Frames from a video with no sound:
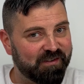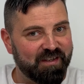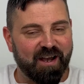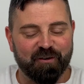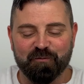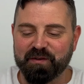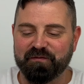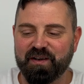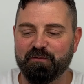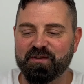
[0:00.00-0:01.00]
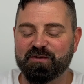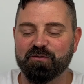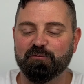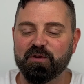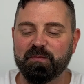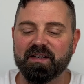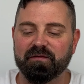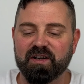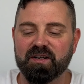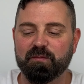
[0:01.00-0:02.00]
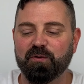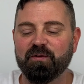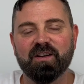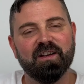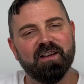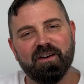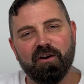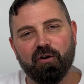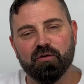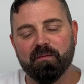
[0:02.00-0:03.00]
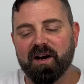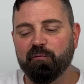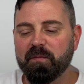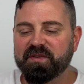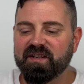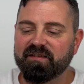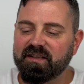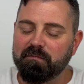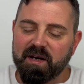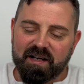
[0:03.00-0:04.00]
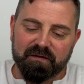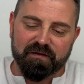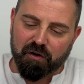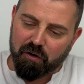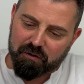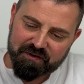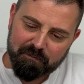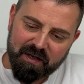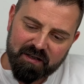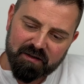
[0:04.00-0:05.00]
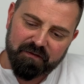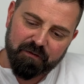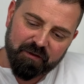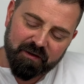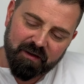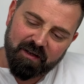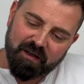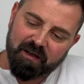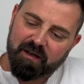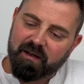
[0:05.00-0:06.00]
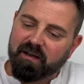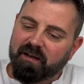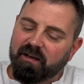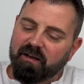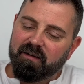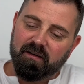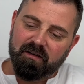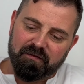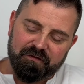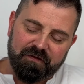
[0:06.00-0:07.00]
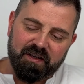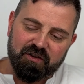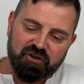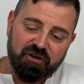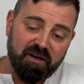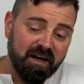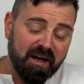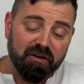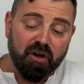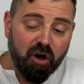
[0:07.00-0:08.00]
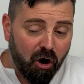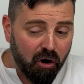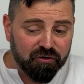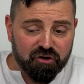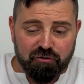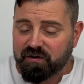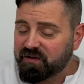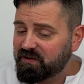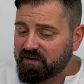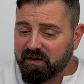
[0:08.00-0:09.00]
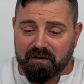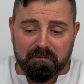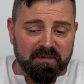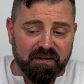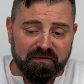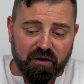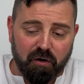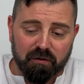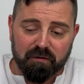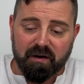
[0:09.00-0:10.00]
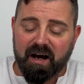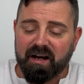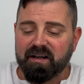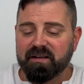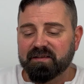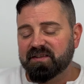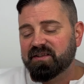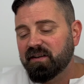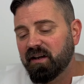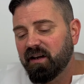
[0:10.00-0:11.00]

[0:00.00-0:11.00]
now, but very soon will be available on my website in many different colors, many different finishing and contrast, different color eyelets,